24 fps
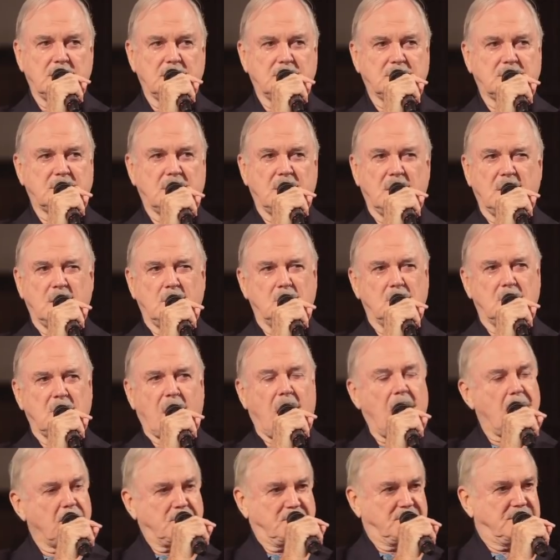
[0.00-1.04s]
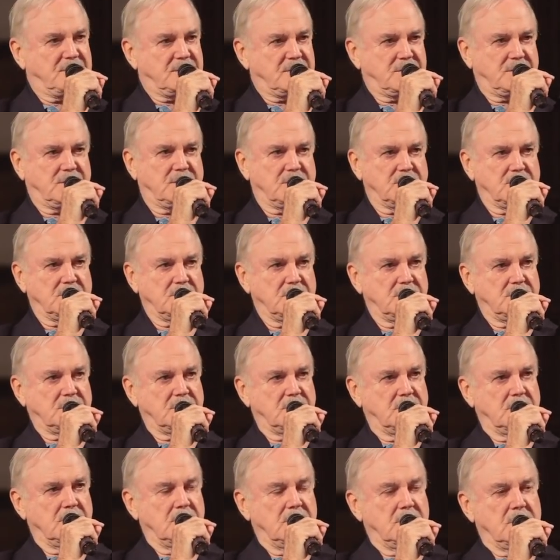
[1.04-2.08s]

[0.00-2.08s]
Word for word: the same aptitudes